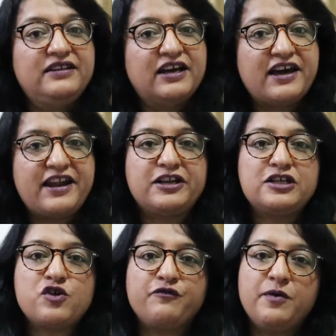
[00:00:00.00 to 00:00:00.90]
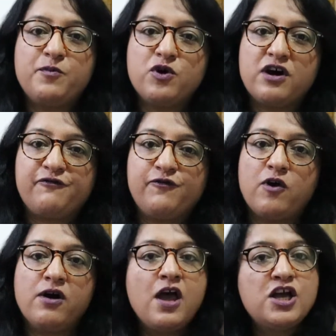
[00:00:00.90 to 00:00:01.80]
The characters of the book are
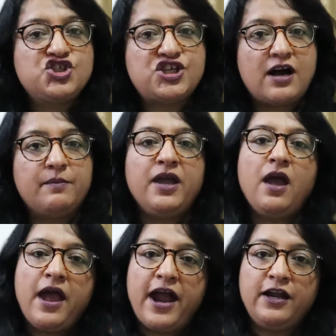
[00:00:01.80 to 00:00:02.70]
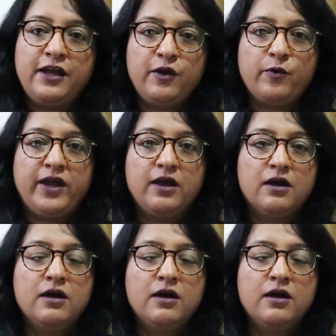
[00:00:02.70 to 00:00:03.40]
flawed, charming and heroic,